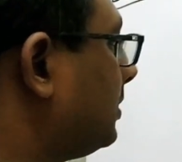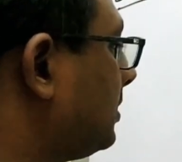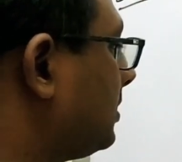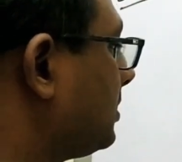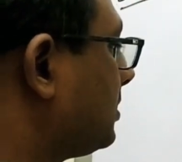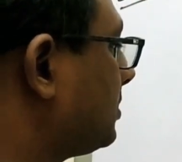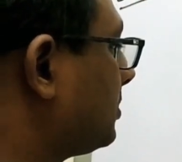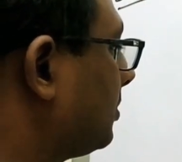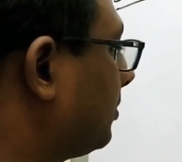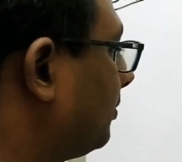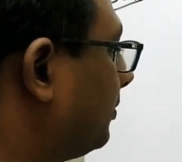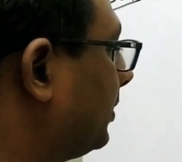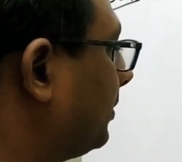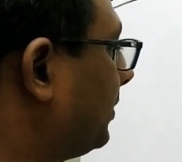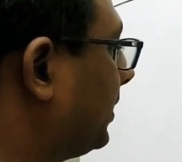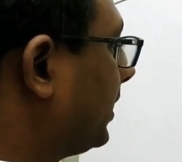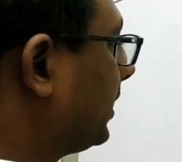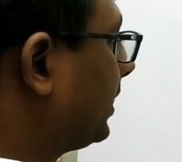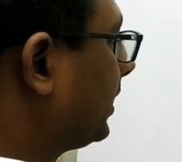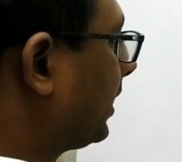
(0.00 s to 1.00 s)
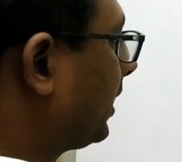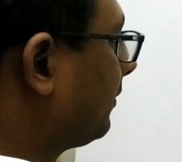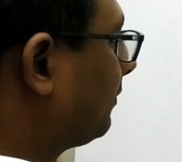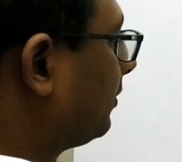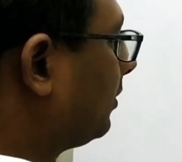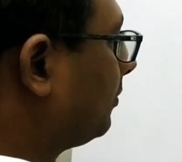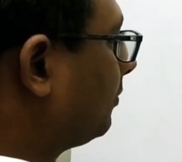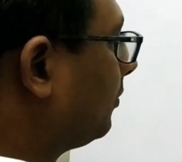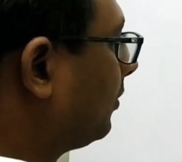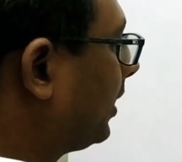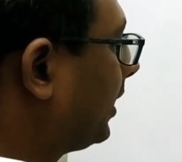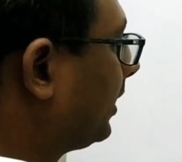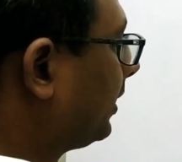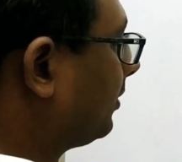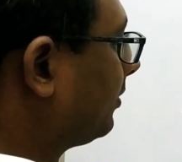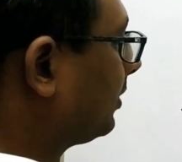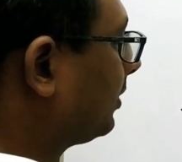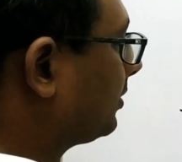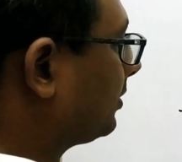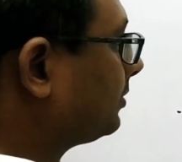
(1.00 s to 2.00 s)
So we'll be getting f of y
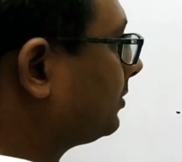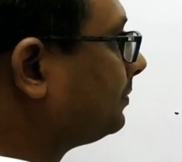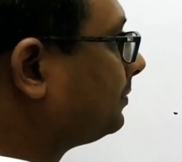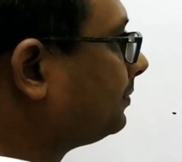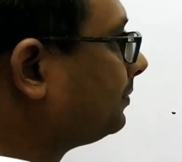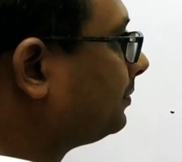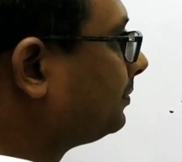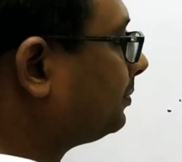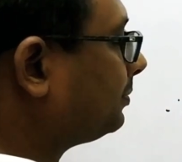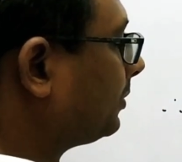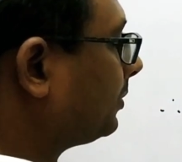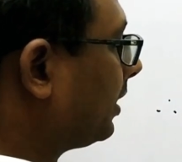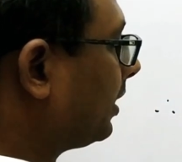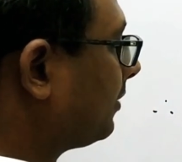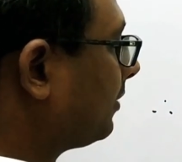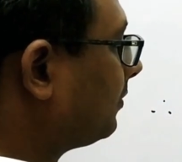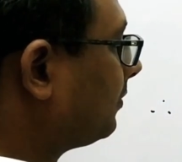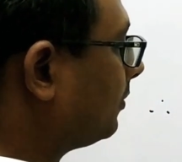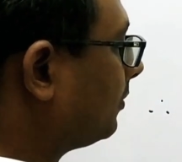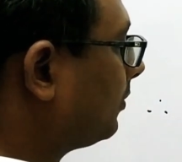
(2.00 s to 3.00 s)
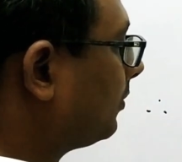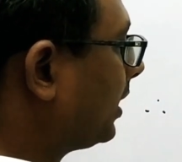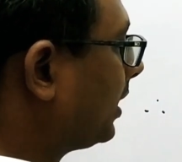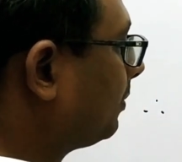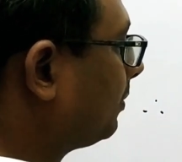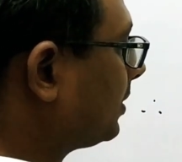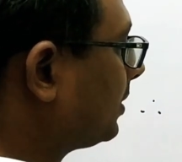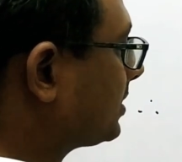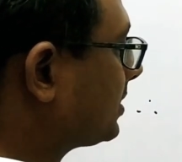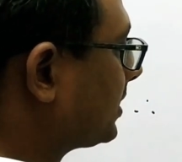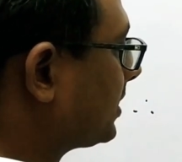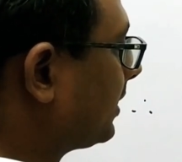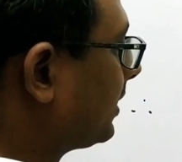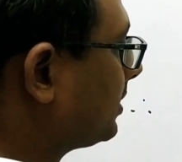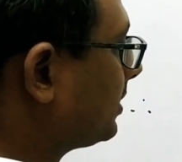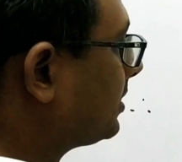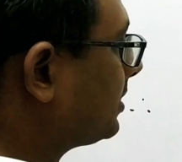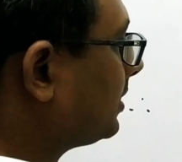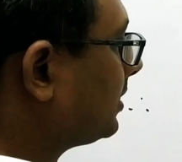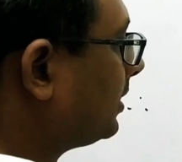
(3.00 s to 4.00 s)
equal to f of y plus
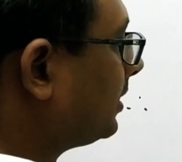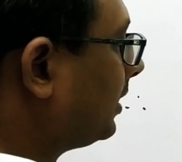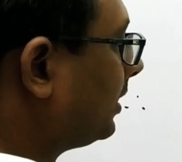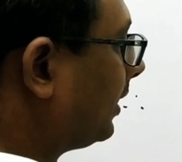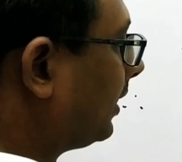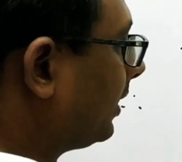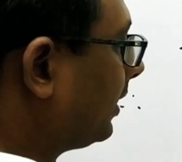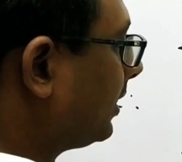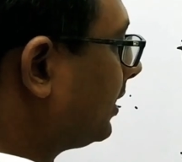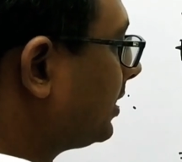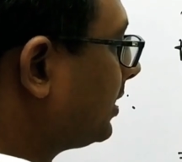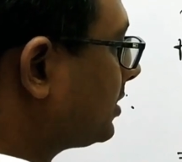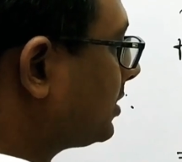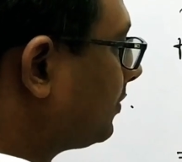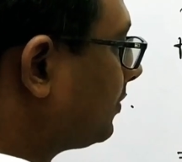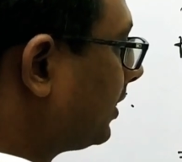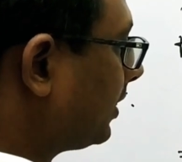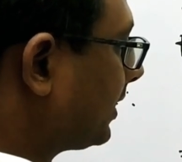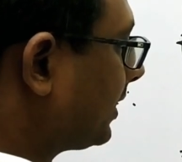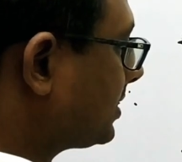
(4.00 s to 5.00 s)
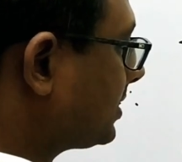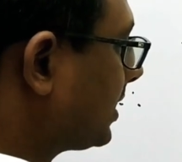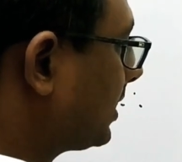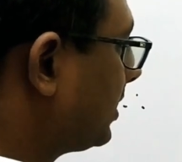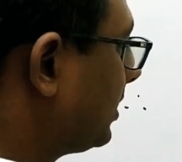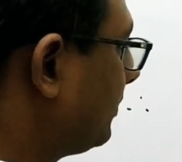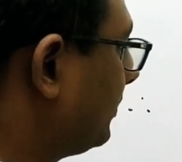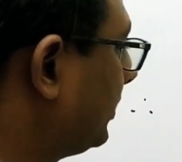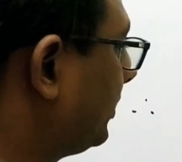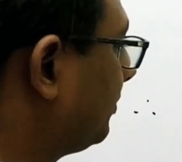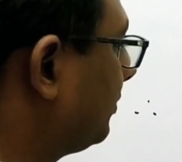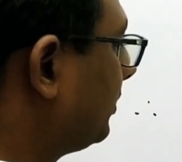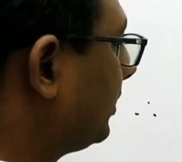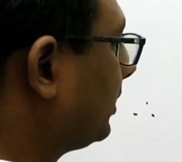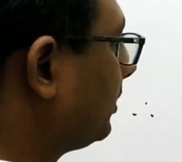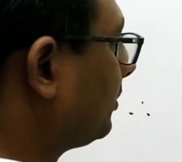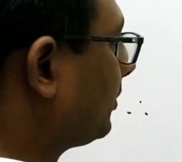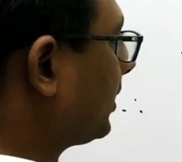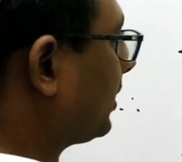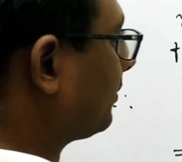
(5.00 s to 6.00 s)
8, and that is what exactly we were
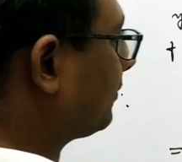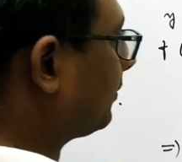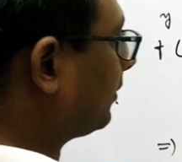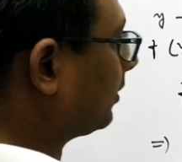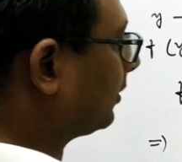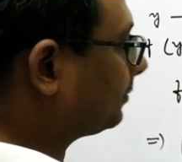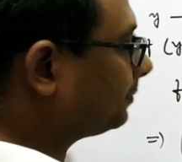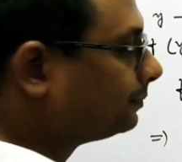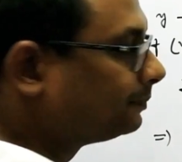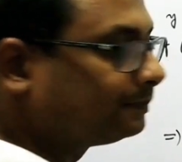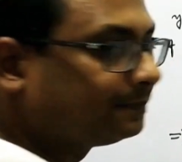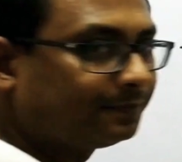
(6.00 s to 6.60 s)
looking for,